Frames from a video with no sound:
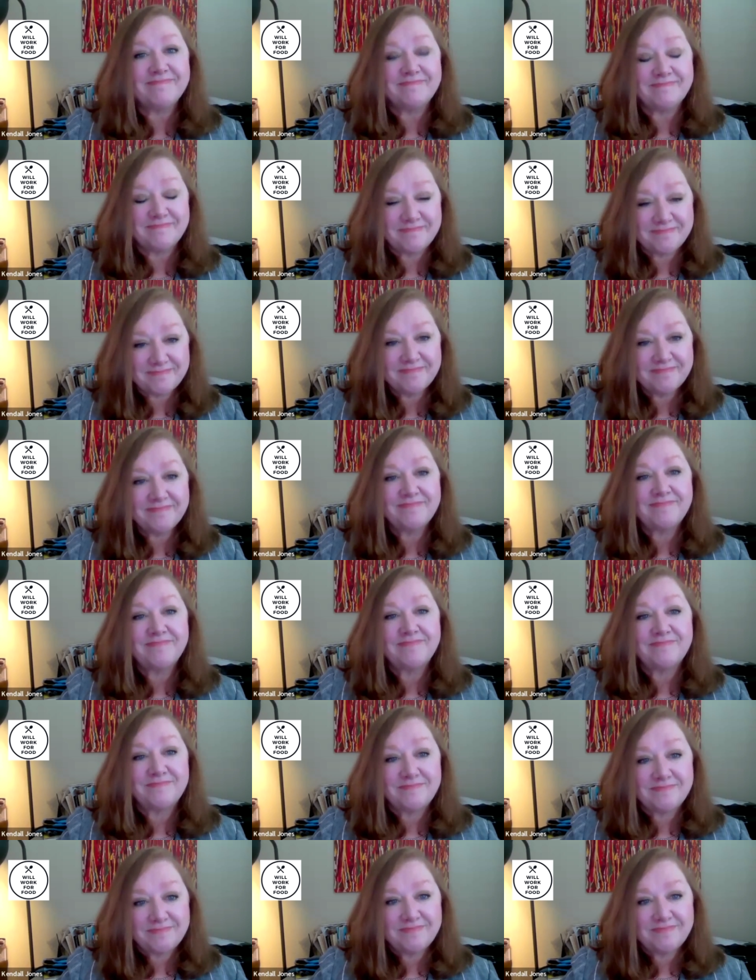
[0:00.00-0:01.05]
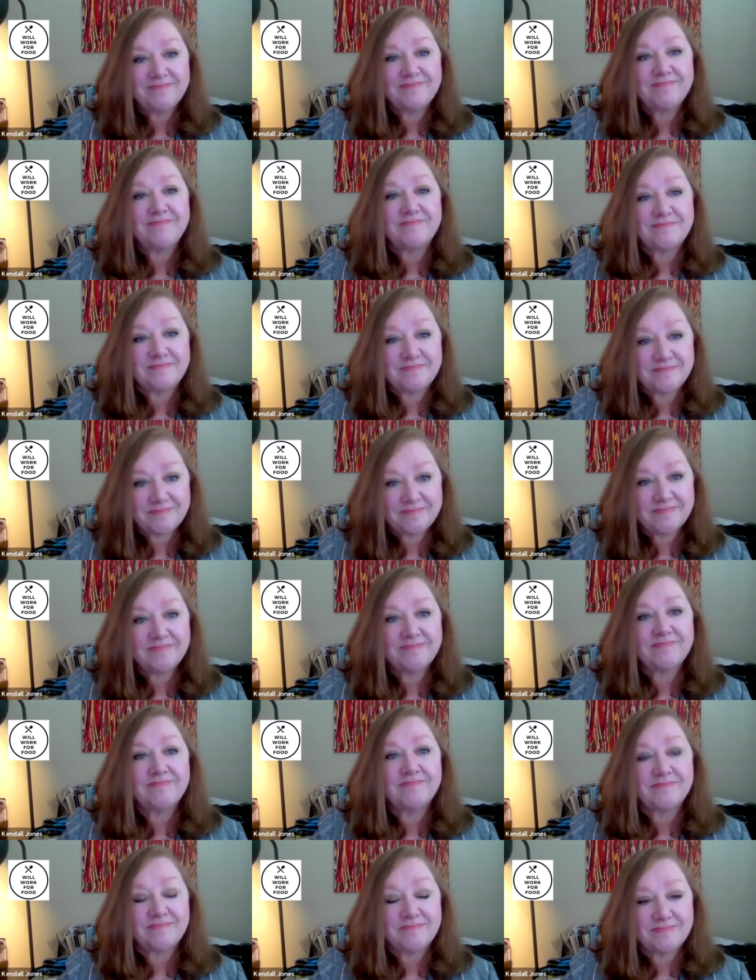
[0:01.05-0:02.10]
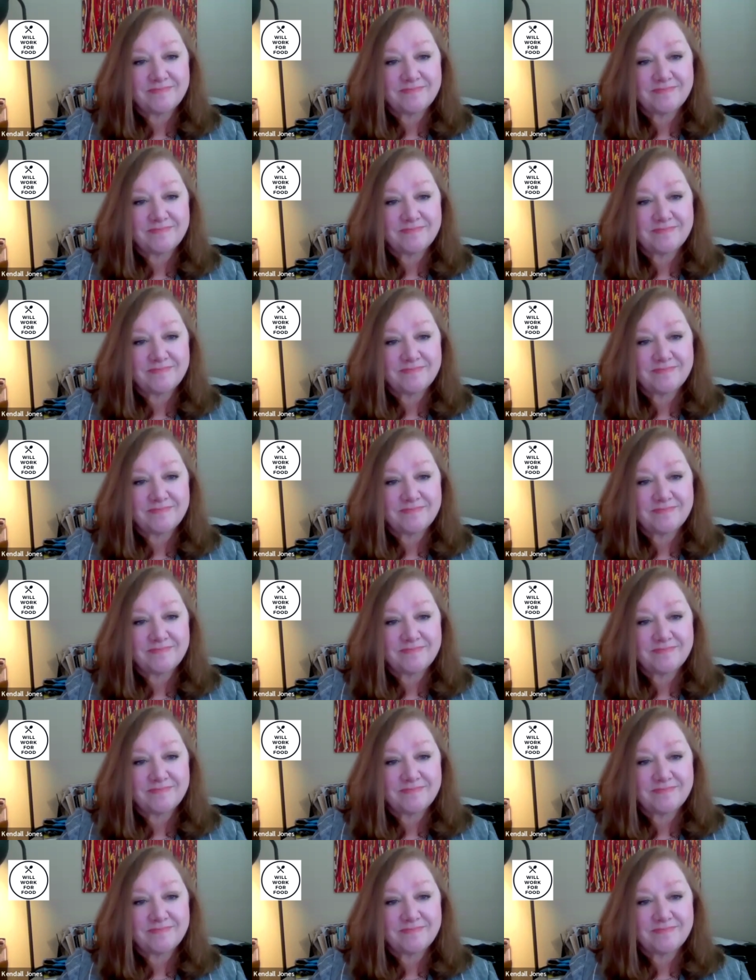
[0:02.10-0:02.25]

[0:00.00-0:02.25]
one company. How do you